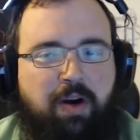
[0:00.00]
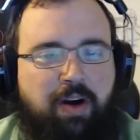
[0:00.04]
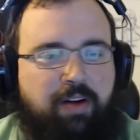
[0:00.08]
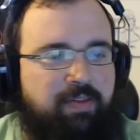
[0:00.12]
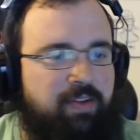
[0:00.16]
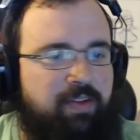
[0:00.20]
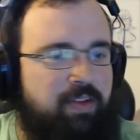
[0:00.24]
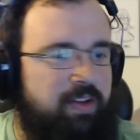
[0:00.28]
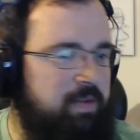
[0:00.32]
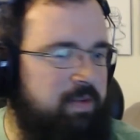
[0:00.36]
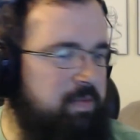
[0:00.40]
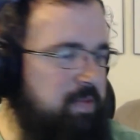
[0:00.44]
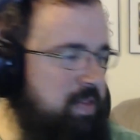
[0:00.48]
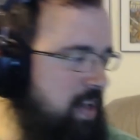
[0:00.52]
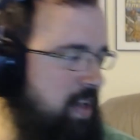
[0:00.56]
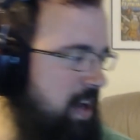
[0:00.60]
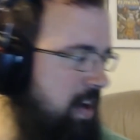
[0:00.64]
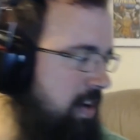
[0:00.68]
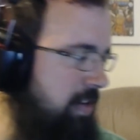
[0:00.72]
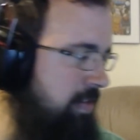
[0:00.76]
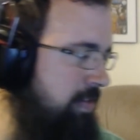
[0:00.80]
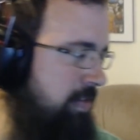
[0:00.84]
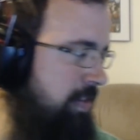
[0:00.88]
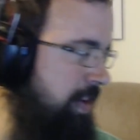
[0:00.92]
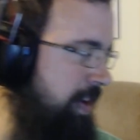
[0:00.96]
Marvel
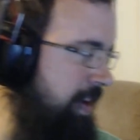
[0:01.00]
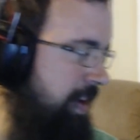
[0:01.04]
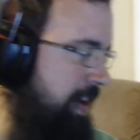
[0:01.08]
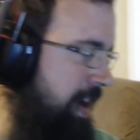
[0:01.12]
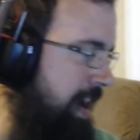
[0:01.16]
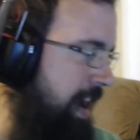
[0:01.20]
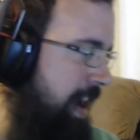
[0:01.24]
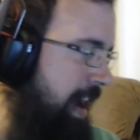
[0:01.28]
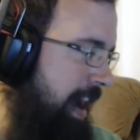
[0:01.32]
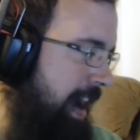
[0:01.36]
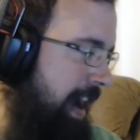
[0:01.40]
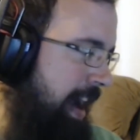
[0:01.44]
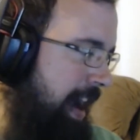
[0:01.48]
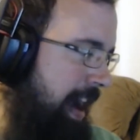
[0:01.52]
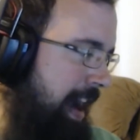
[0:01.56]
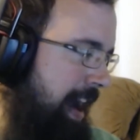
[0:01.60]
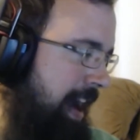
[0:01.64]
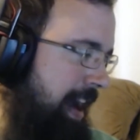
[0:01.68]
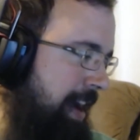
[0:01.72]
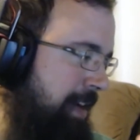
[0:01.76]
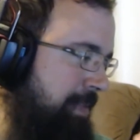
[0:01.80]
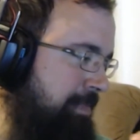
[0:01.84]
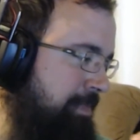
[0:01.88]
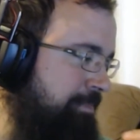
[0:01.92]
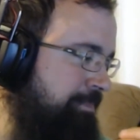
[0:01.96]
himself.
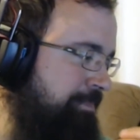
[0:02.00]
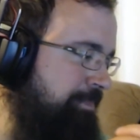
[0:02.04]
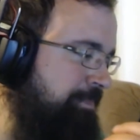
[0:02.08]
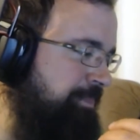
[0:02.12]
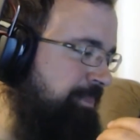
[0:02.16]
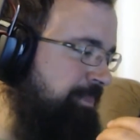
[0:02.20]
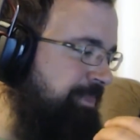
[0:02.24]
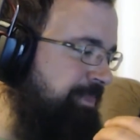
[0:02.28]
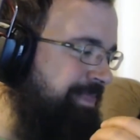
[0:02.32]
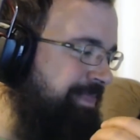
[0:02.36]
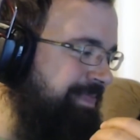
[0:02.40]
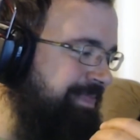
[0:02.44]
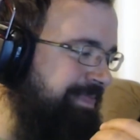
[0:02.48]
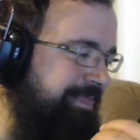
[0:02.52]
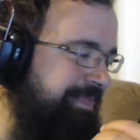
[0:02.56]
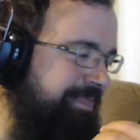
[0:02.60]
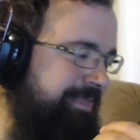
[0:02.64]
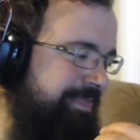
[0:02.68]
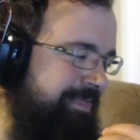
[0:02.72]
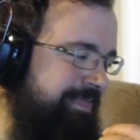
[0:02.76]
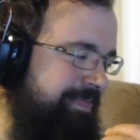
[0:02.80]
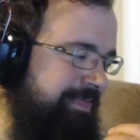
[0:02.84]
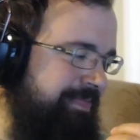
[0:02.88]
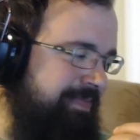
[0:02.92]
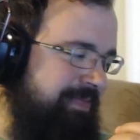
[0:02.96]
Um,
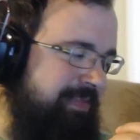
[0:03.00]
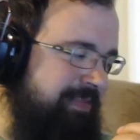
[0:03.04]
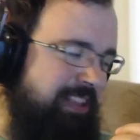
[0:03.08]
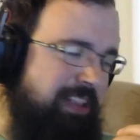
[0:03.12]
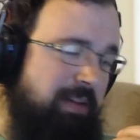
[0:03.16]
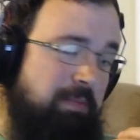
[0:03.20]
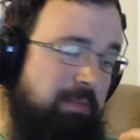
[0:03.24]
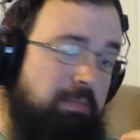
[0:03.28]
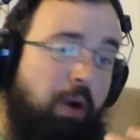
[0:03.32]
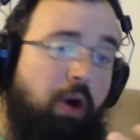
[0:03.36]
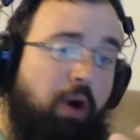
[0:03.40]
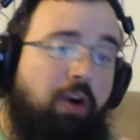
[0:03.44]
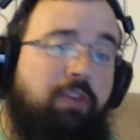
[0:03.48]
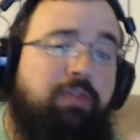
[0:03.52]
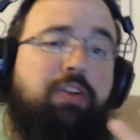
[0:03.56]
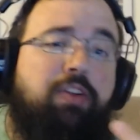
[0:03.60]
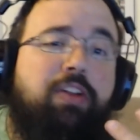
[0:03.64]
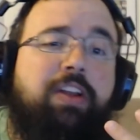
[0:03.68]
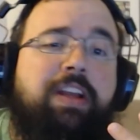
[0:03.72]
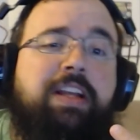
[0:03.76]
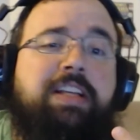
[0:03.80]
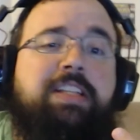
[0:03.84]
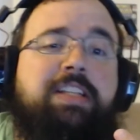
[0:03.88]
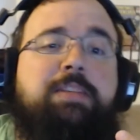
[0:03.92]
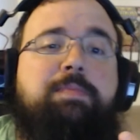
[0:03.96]

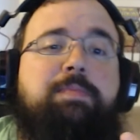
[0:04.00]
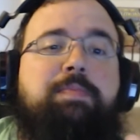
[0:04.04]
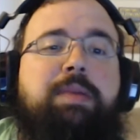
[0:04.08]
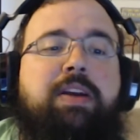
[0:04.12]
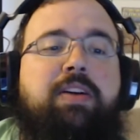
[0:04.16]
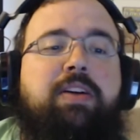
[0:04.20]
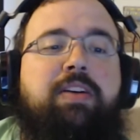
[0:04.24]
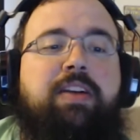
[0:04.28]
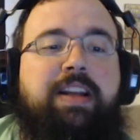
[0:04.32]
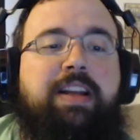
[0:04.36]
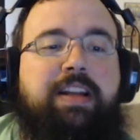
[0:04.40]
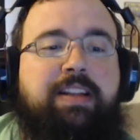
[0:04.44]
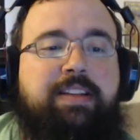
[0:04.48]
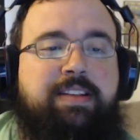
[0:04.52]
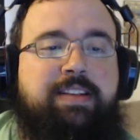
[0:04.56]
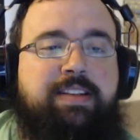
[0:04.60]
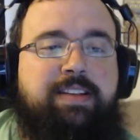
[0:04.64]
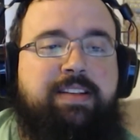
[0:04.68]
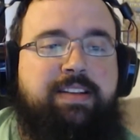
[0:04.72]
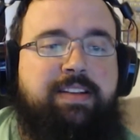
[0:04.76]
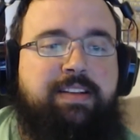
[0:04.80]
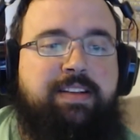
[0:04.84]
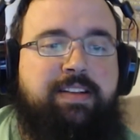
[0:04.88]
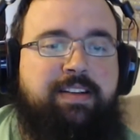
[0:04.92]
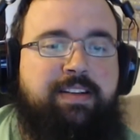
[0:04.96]
Marvel
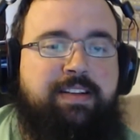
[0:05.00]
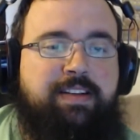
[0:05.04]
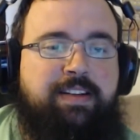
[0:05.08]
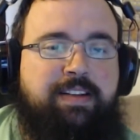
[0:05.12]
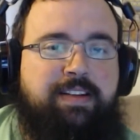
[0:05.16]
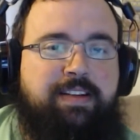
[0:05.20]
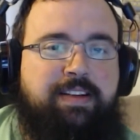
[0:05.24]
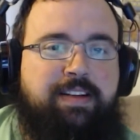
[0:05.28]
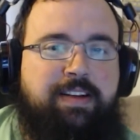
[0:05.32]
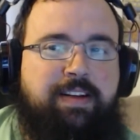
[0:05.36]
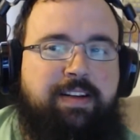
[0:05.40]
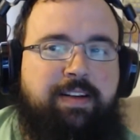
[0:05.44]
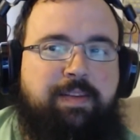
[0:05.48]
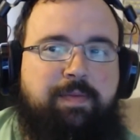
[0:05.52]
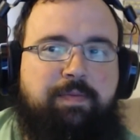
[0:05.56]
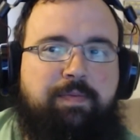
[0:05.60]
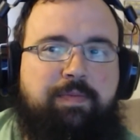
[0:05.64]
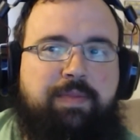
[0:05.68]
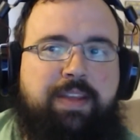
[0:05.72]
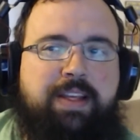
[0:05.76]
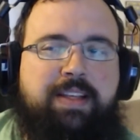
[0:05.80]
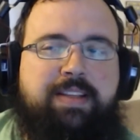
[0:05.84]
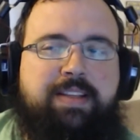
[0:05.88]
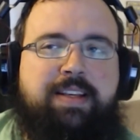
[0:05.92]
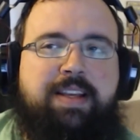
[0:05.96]
Experience.
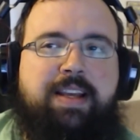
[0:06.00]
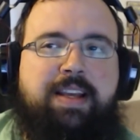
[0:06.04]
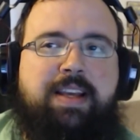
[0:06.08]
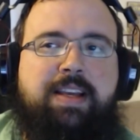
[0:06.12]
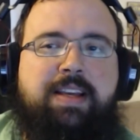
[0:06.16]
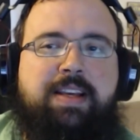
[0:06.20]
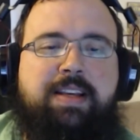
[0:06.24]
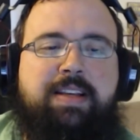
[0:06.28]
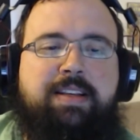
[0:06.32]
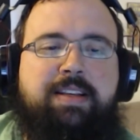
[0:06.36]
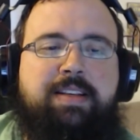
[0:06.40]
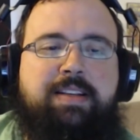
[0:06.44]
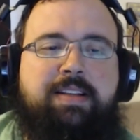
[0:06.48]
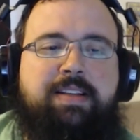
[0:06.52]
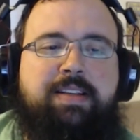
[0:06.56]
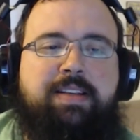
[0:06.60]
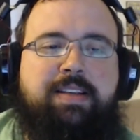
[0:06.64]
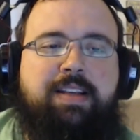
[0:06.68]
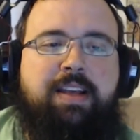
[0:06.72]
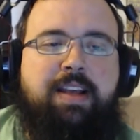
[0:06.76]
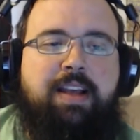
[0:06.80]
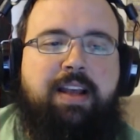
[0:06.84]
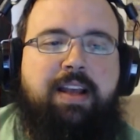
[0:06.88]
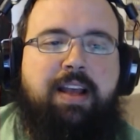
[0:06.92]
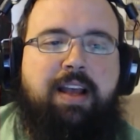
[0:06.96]
This
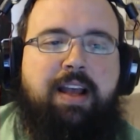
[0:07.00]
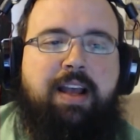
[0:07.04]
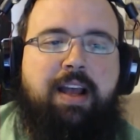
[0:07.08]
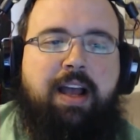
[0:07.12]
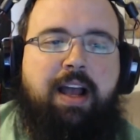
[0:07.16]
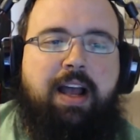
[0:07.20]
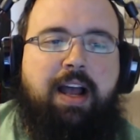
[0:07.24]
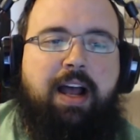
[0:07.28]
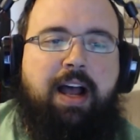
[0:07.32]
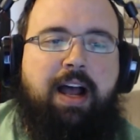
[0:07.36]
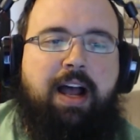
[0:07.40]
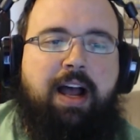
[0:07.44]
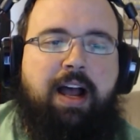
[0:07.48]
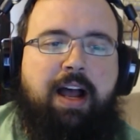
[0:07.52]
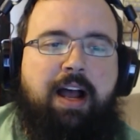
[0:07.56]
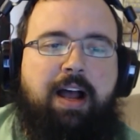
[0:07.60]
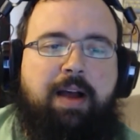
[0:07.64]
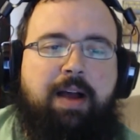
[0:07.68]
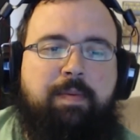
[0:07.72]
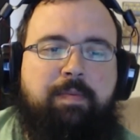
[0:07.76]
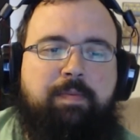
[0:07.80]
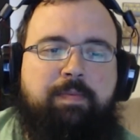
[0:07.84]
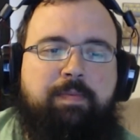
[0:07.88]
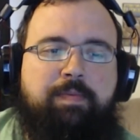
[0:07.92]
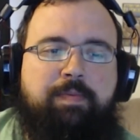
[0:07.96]
is,
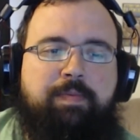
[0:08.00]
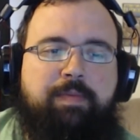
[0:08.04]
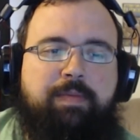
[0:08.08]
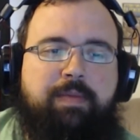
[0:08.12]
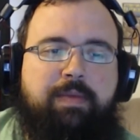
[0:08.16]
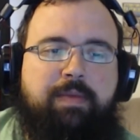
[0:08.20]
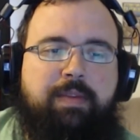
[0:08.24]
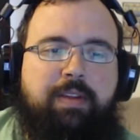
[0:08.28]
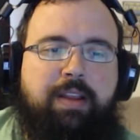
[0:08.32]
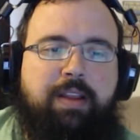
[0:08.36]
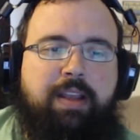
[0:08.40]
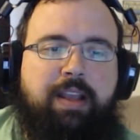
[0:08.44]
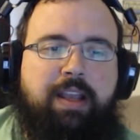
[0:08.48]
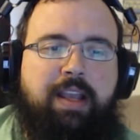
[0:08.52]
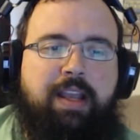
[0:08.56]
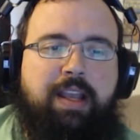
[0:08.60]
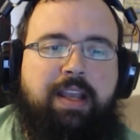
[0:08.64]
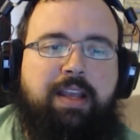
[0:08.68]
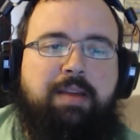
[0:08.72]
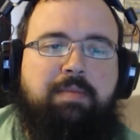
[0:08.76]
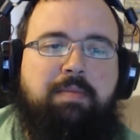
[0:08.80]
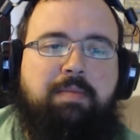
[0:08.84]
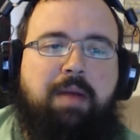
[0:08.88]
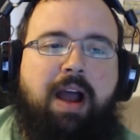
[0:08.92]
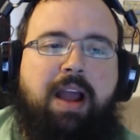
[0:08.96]

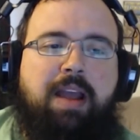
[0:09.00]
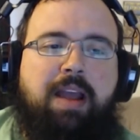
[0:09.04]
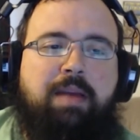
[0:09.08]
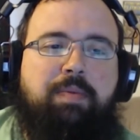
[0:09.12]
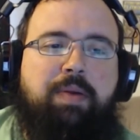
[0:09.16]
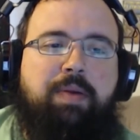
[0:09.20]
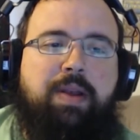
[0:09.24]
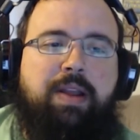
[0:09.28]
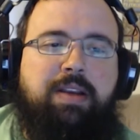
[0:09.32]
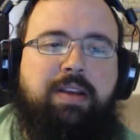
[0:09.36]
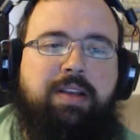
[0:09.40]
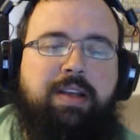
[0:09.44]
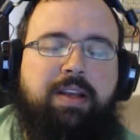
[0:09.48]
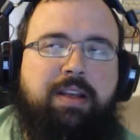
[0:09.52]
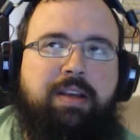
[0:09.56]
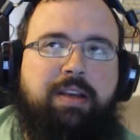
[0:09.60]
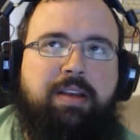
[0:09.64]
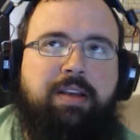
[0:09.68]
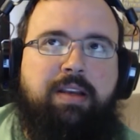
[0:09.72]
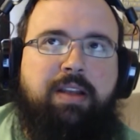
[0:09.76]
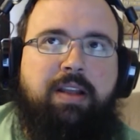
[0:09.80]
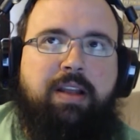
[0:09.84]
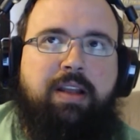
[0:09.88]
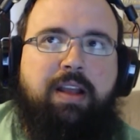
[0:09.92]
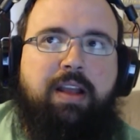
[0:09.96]
in my
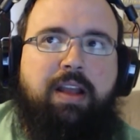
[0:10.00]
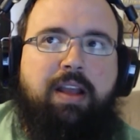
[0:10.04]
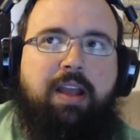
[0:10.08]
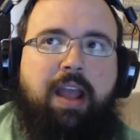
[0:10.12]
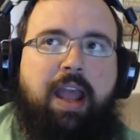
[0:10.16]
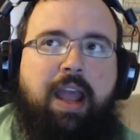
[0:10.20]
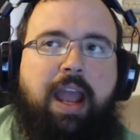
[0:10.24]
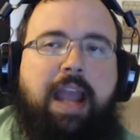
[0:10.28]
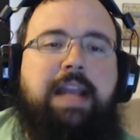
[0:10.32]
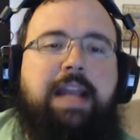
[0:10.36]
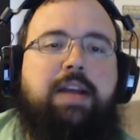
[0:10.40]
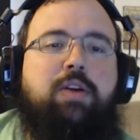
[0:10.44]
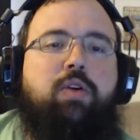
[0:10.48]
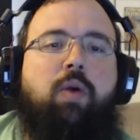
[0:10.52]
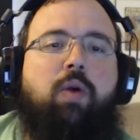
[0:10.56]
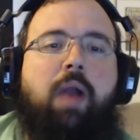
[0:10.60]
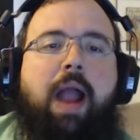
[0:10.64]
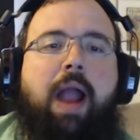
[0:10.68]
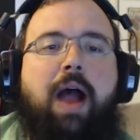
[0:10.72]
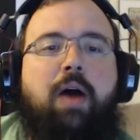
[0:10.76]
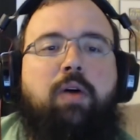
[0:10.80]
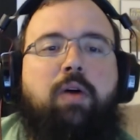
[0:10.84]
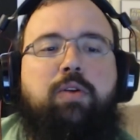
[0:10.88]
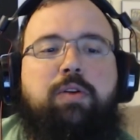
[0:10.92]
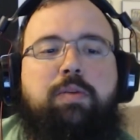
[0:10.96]
opinion, a
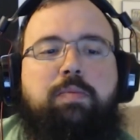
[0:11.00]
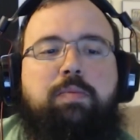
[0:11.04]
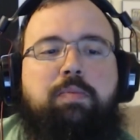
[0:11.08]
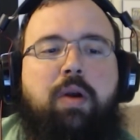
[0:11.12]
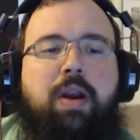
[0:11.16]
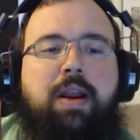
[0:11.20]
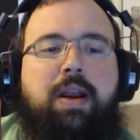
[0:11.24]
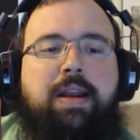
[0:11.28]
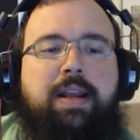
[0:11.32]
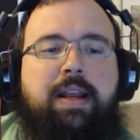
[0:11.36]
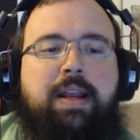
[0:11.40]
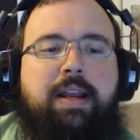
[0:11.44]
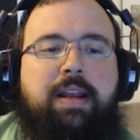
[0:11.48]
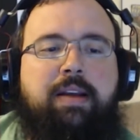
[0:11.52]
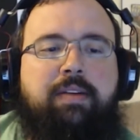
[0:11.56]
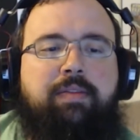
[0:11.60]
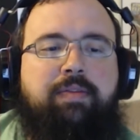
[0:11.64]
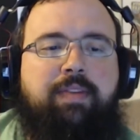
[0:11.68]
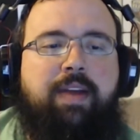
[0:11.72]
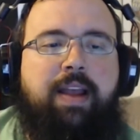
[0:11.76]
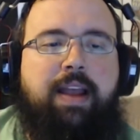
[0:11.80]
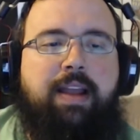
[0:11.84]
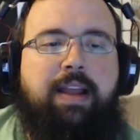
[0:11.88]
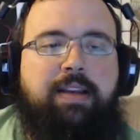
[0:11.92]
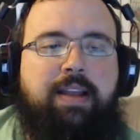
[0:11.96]
groundbreaking
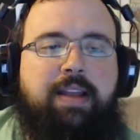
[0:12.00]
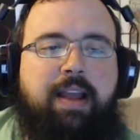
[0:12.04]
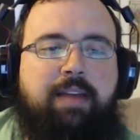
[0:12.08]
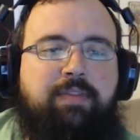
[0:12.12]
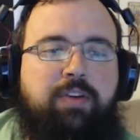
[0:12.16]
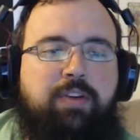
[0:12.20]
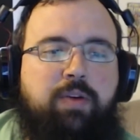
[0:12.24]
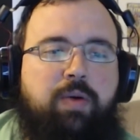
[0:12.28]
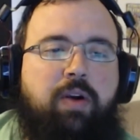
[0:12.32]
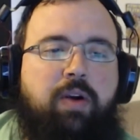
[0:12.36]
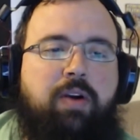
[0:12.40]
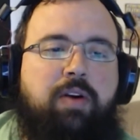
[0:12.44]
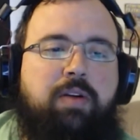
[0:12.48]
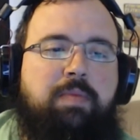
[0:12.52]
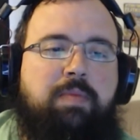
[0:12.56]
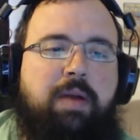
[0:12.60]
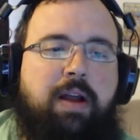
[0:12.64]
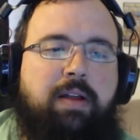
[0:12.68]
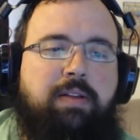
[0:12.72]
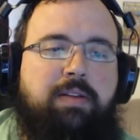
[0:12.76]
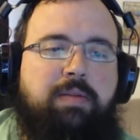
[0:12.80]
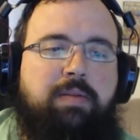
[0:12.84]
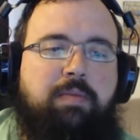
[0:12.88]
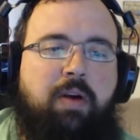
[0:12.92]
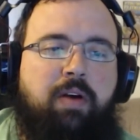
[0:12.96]
event. Have you heard
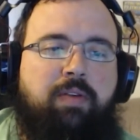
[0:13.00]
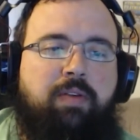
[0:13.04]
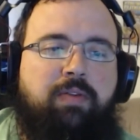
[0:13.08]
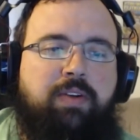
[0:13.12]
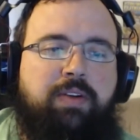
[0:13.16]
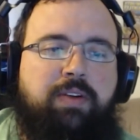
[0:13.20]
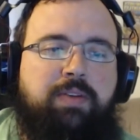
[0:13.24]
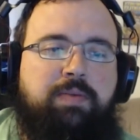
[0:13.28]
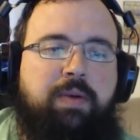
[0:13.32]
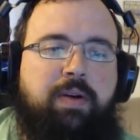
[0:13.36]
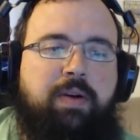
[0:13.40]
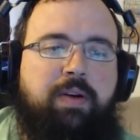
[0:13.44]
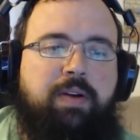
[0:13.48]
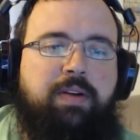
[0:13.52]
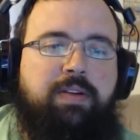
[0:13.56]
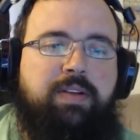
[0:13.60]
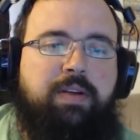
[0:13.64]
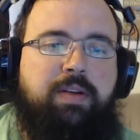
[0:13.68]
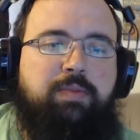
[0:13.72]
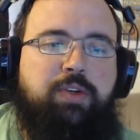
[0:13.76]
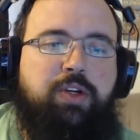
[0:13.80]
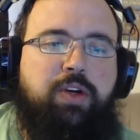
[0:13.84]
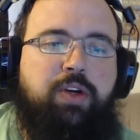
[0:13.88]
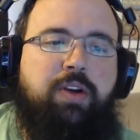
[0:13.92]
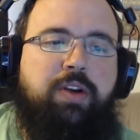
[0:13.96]
about the Marvel Experience?
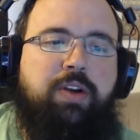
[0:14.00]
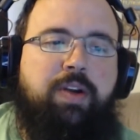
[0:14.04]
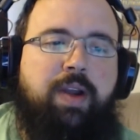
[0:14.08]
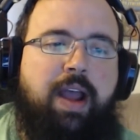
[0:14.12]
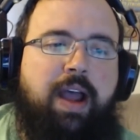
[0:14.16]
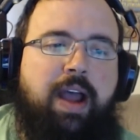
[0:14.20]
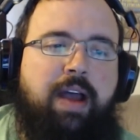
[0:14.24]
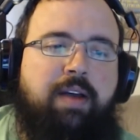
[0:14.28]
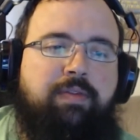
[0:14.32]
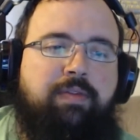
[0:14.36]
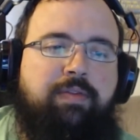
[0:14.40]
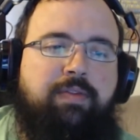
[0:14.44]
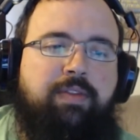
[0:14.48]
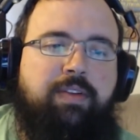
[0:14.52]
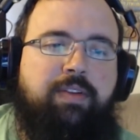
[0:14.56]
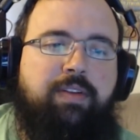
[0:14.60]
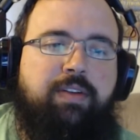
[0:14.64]
I'm sure you have.